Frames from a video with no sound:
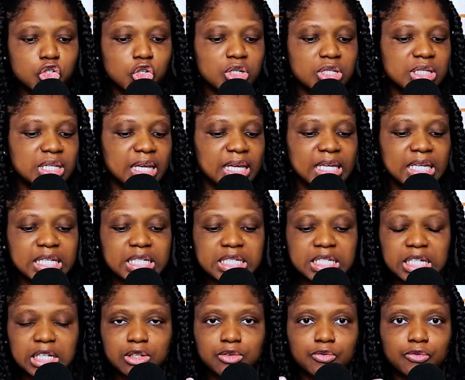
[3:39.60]
just like he
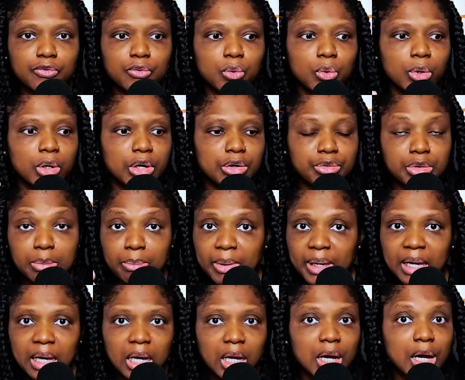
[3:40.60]
did for
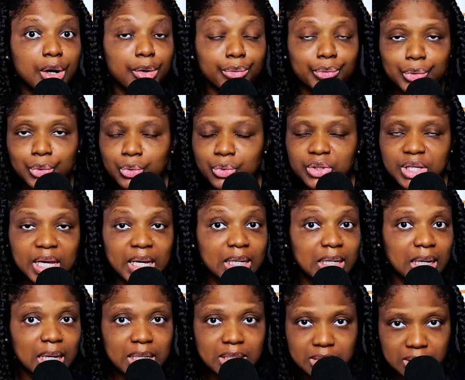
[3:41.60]
Rebecca, Ruth, and
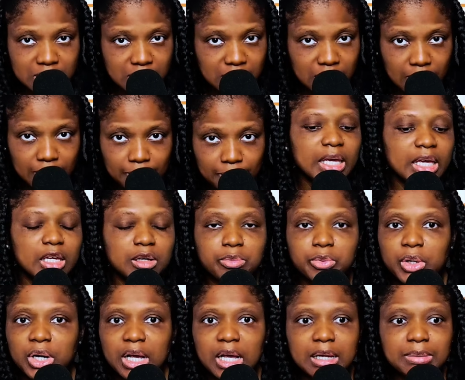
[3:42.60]
Esther.
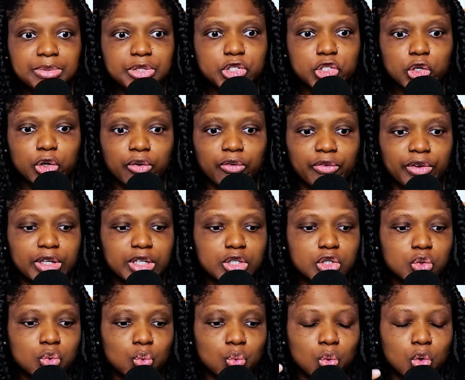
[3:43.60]
Abraham's
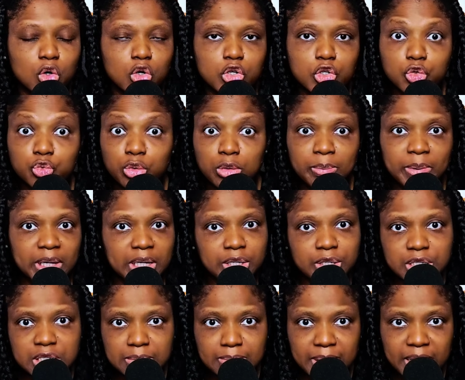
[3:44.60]
servant was
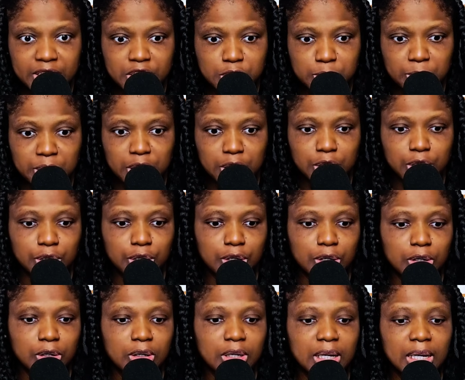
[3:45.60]
Rebecca's
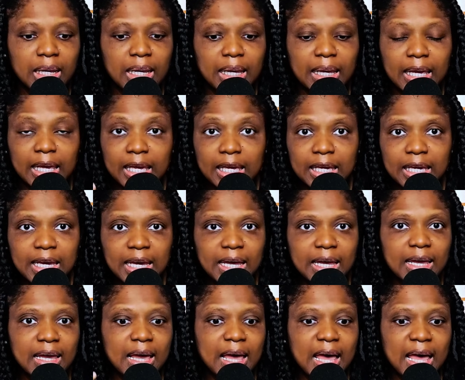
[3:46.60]
matchmaker.
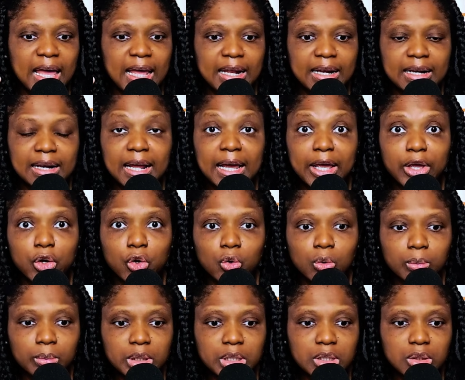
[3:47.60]
Hegai and
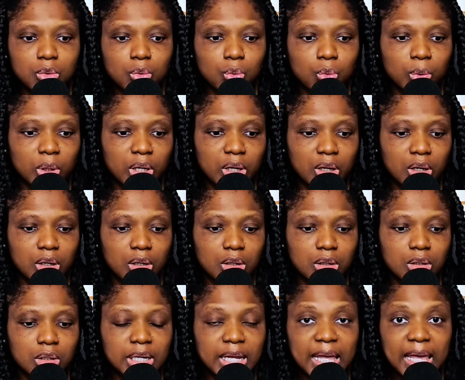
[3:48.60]
Naomi
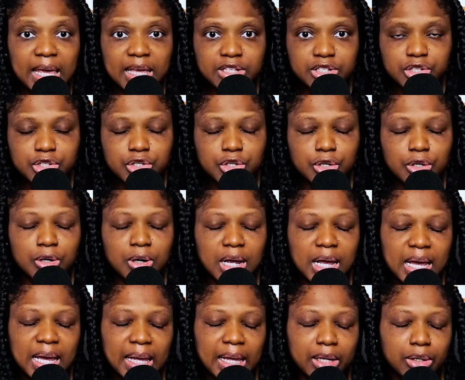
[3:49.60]
were Esther
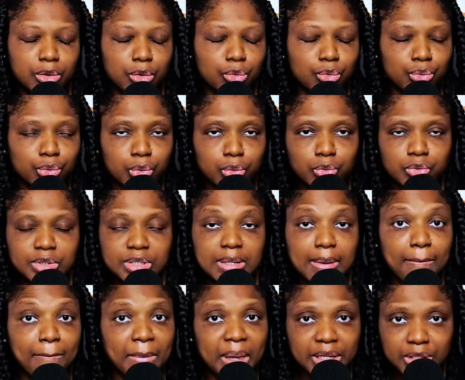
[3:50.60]
and Ruth's
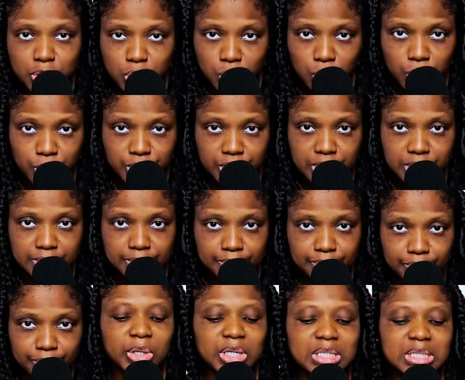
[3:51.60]
mentors.
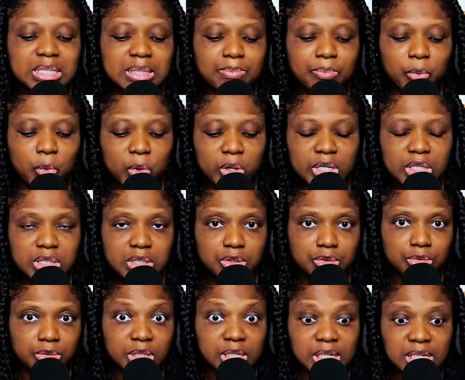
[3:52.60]
But it's important to
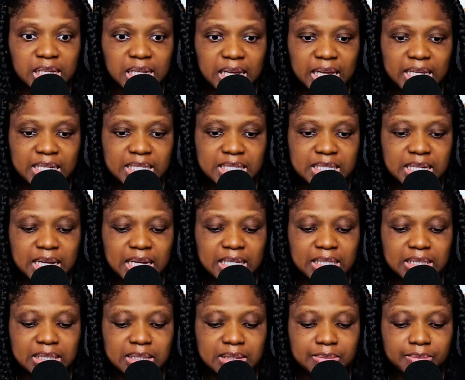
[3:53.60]
realize
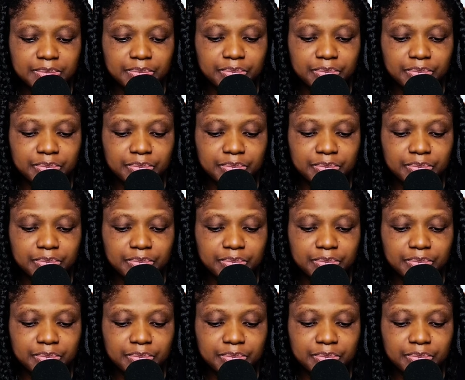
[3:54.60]
that